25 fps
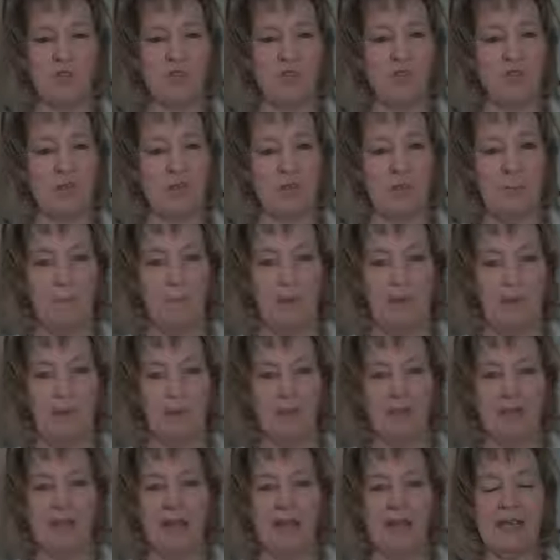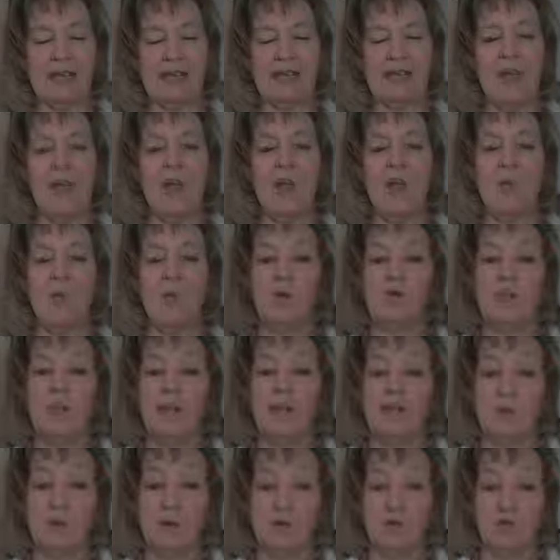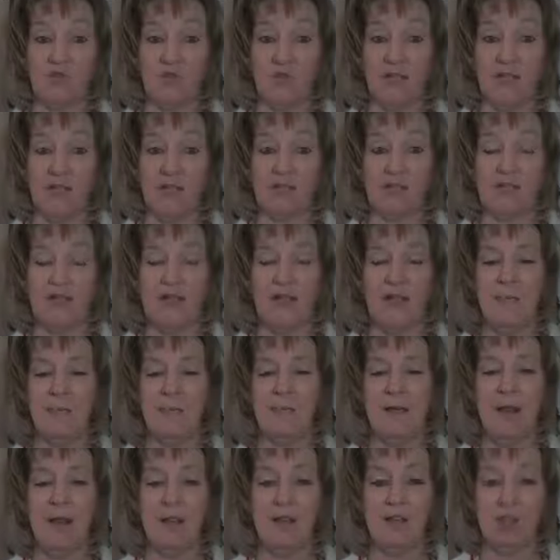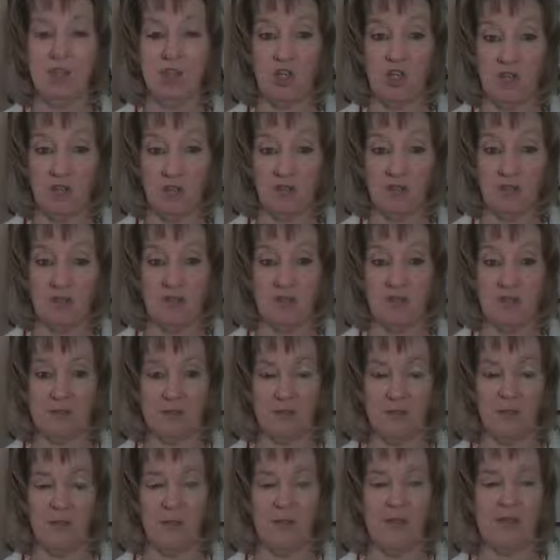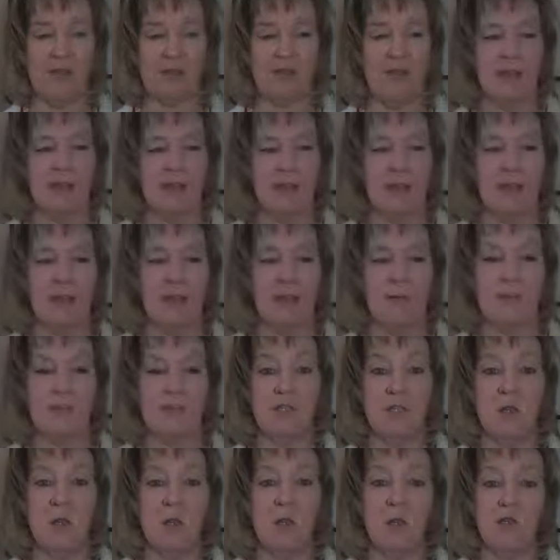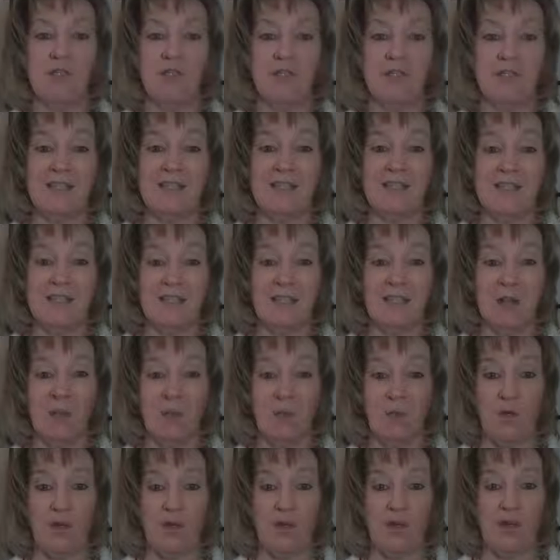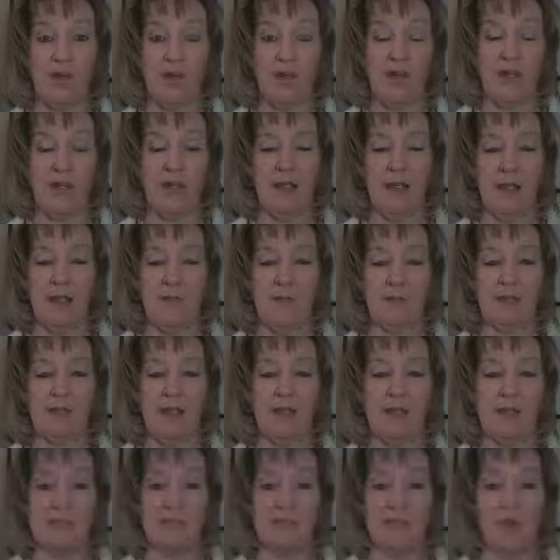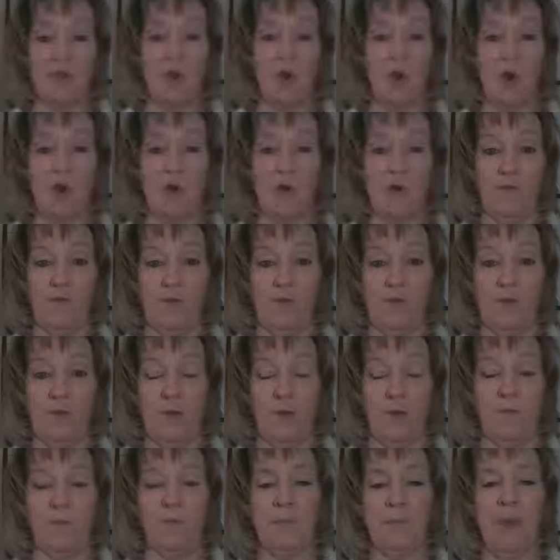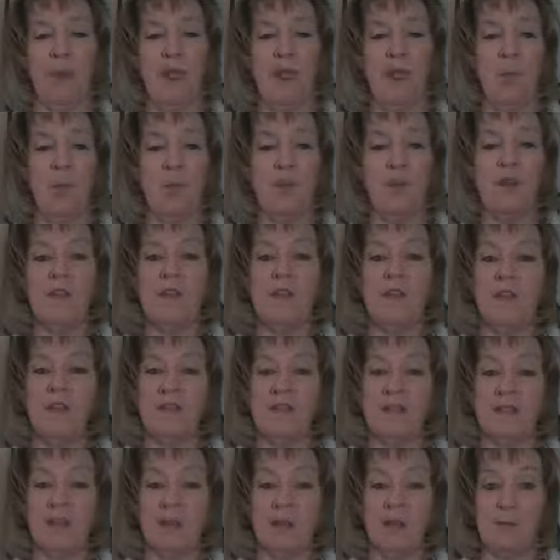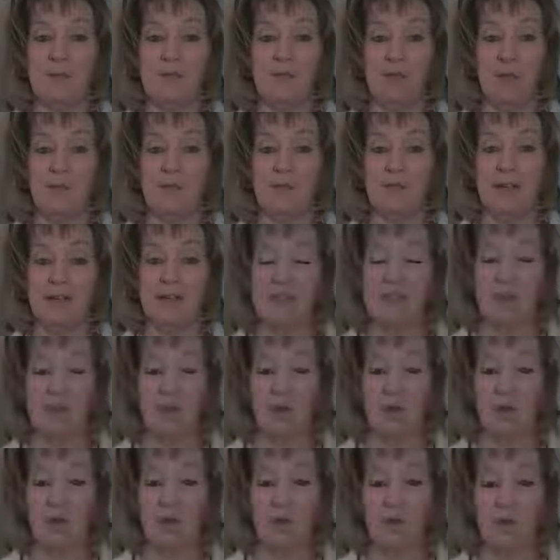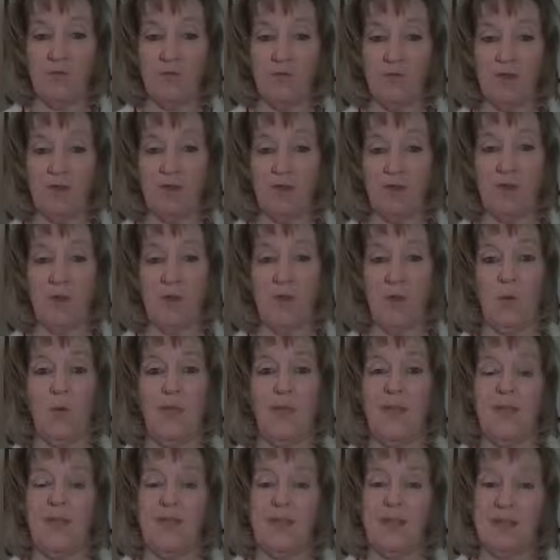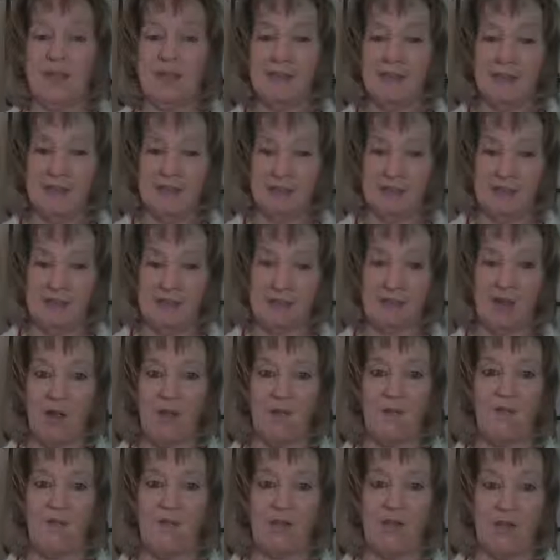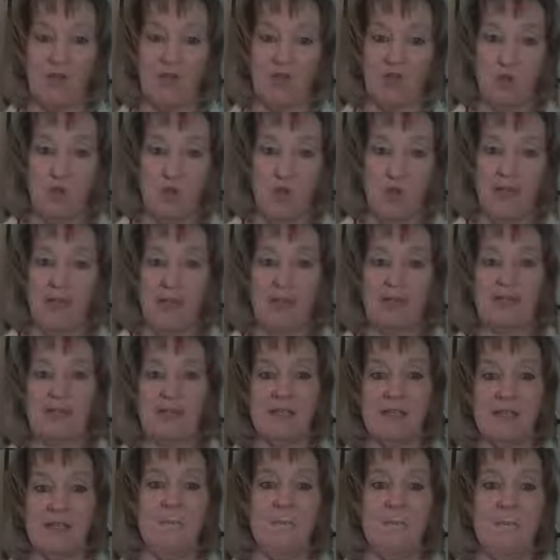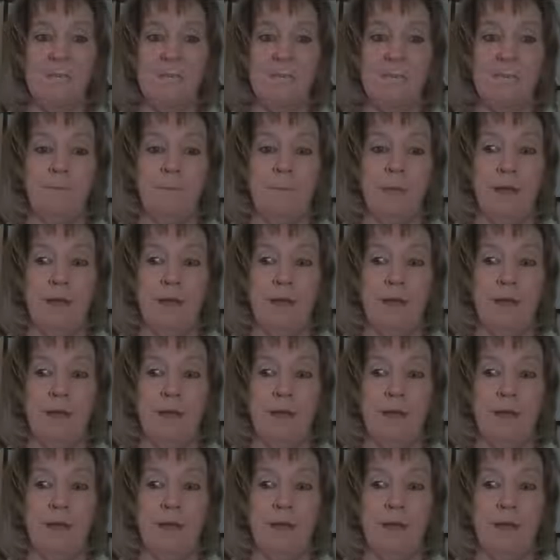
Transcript: a really mild case, which has been treated and cured at this point. So we're just dealing with the diastolic heart failure. One of the things that comes along with diastolic heart failure, though, is discomfort in the joints, the